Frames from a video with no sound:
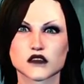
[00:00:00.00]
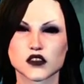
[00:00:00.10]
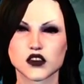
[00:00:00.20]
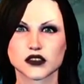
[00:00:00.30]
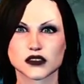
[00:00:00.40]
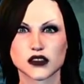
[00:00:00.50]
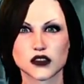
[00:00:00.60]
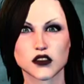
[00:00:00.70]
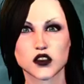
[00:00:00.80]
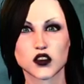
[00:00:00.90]

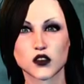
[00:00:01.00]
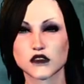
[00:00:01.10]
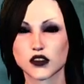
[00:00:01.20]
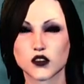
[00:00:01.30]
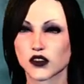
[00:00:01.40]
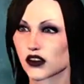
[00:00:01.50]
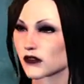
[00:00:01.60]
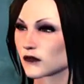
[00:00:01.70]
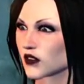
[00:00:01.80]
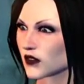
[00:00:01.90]
First, do you vow to
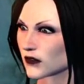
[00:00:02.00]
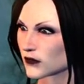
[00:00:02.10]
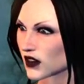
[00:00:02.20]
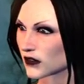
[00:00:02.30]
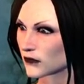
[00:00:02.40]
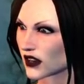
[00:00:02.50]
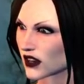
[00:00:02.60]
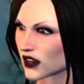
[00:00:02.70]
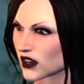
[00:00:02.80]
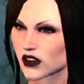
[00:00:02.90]
uphold the
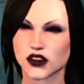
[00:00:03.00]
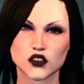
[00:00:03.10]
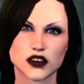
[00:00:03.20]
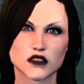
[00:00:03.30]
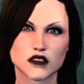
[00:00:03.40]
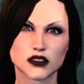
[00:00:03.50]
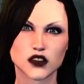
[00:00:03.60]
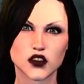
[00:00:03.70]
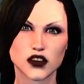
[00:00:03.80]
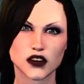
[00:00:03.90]
principles and traditions of the
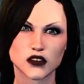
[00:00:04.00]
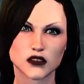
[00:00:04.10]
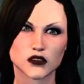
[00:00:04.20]
Circle,